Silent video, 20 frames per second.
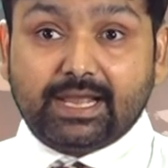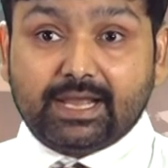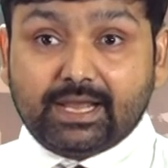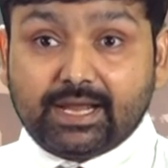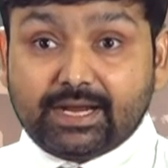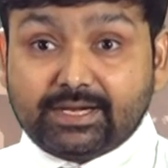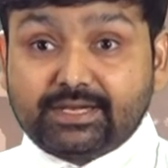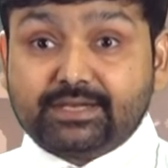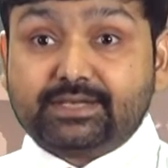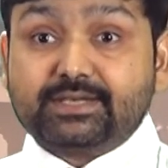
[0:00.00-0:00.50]

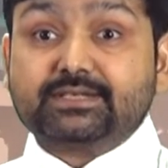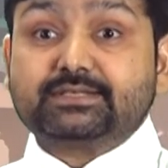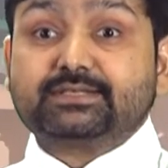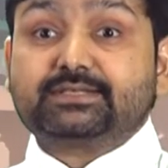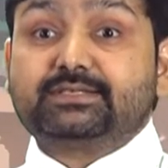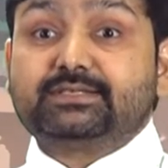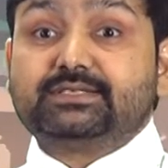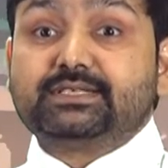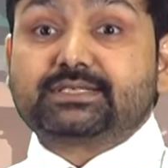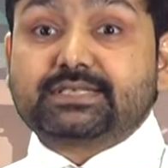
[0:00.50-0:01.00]

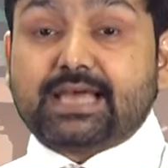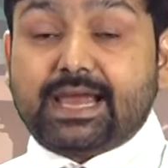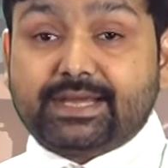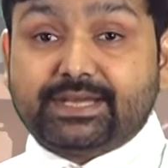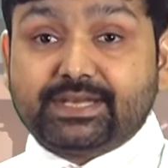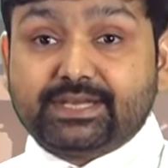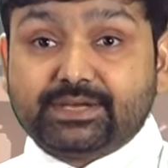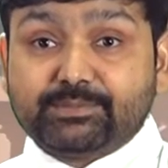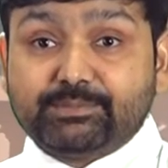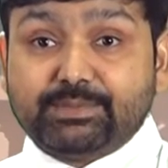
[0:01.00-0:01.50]
Editors
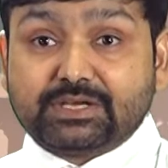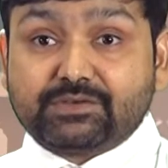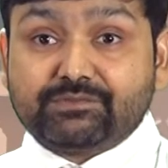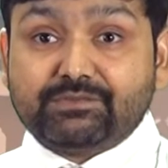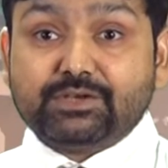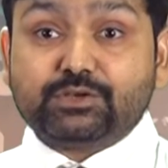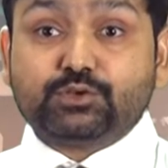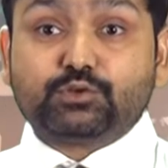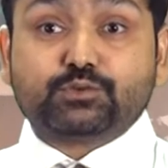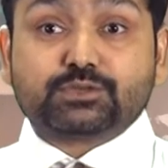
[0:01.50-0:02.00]
deciding
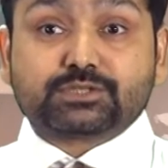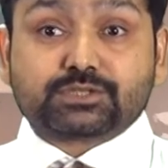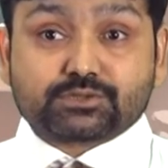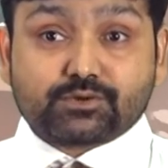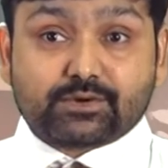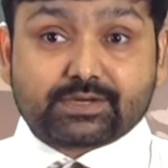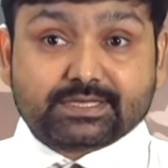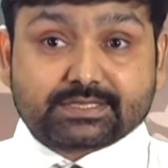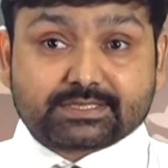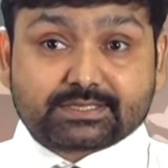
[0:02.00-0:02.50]
between two
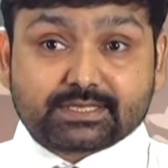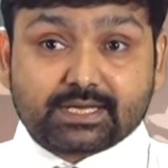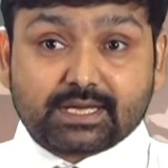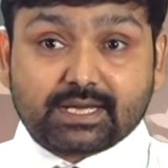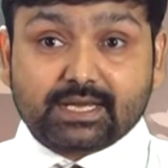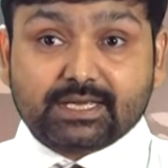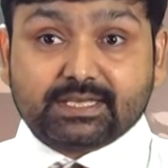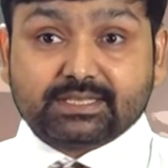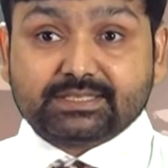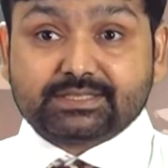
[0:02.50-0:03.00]
stories
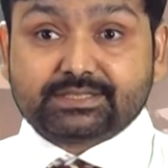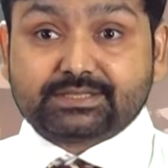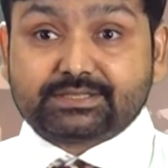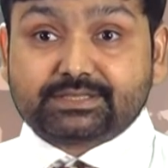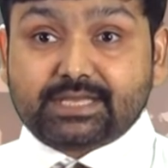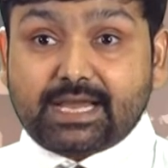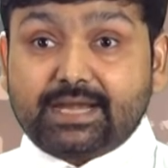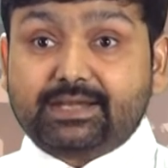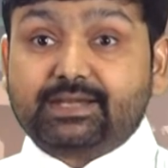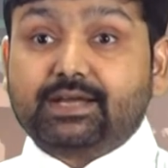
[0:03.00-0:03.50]

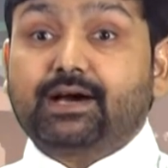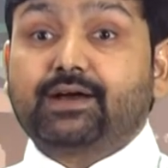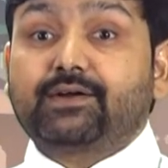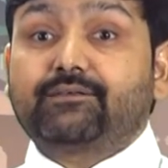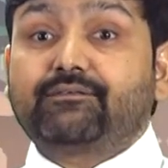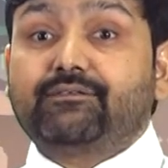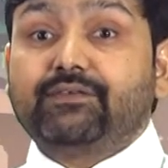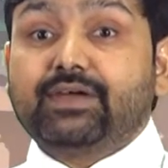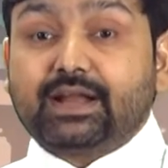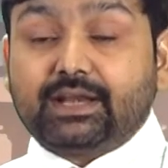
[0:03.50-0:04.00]
that are
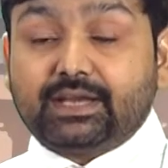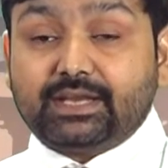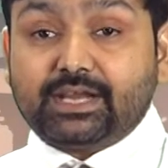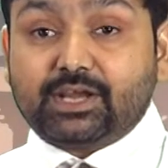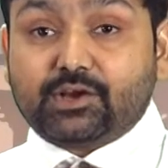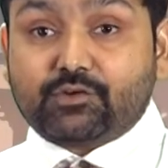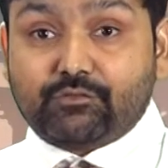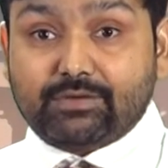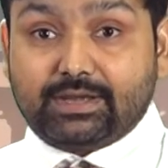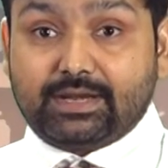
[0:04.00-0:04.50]
fairly
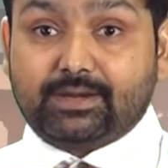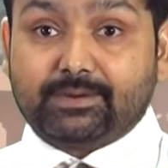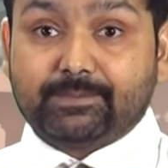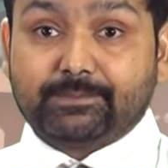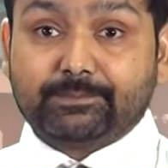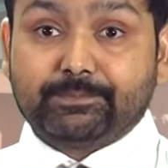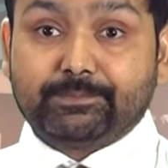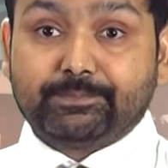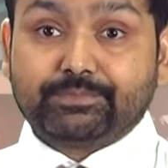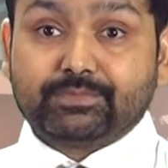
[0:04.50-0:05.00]
equal
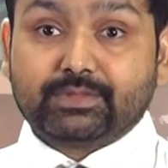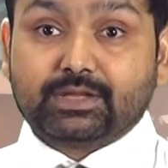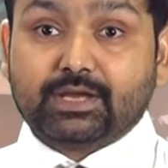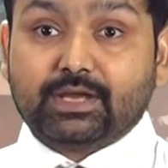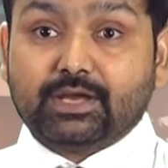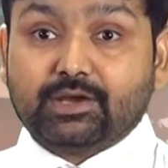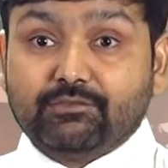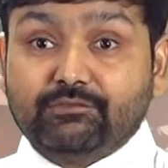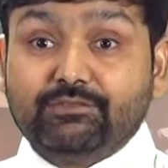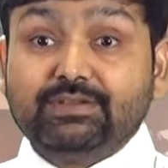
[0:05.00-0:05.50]

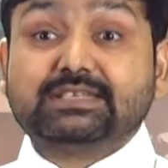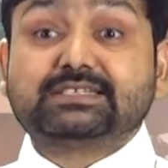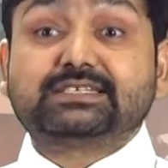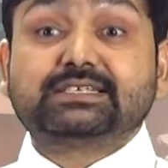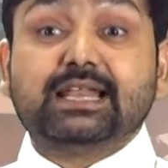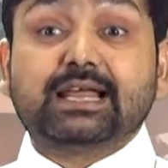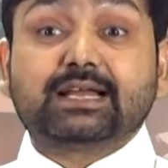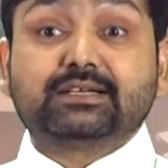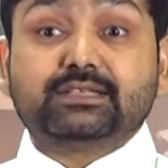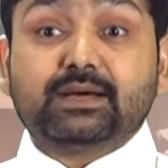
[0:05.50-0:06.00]
will
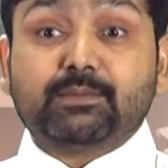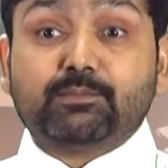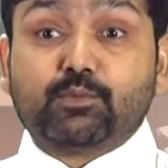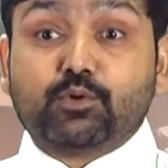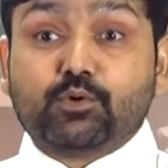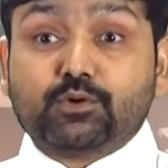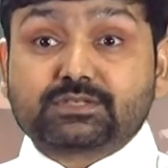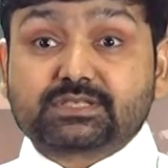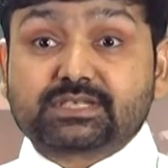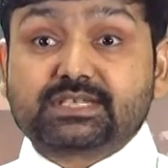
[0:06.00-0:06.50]
select the
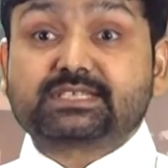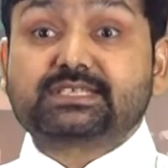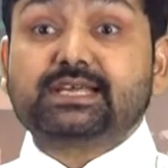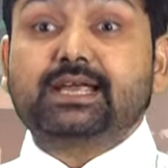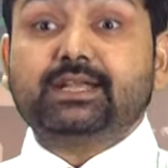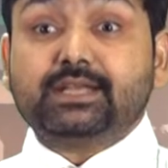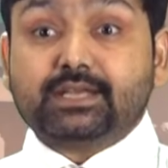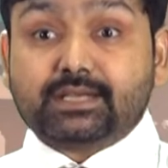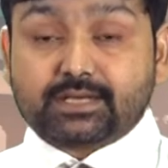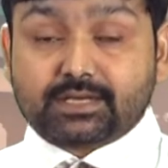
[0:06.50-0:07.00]
most
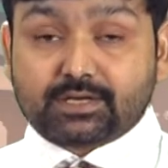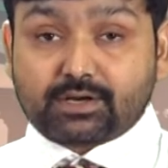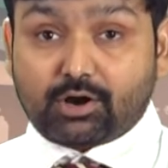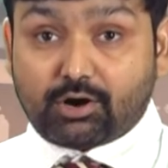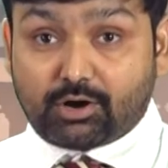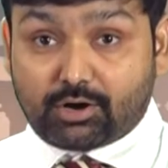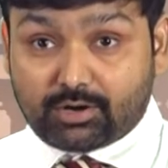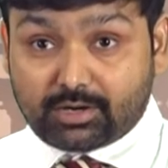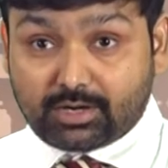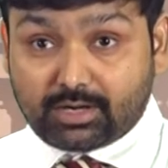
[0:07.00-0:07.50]
recent
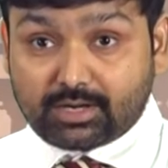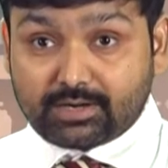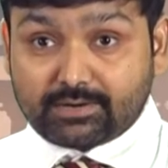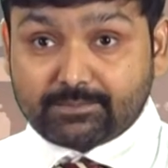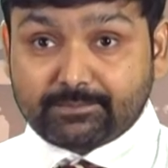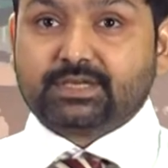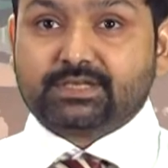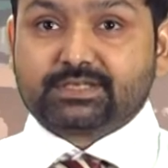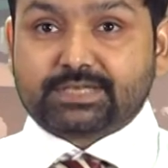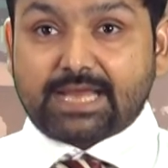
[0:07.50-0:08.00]
or
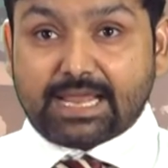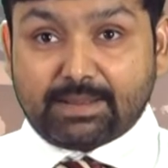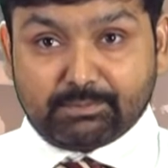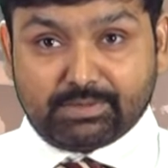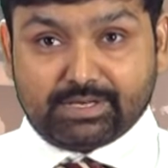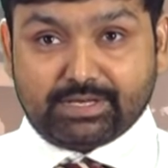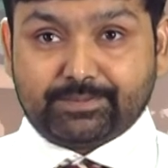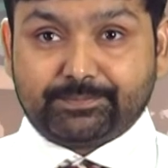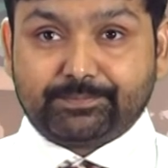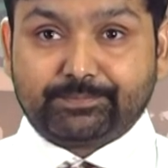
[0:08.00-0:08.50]

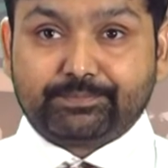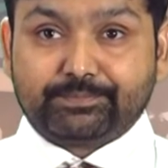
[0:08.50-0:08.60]
timely.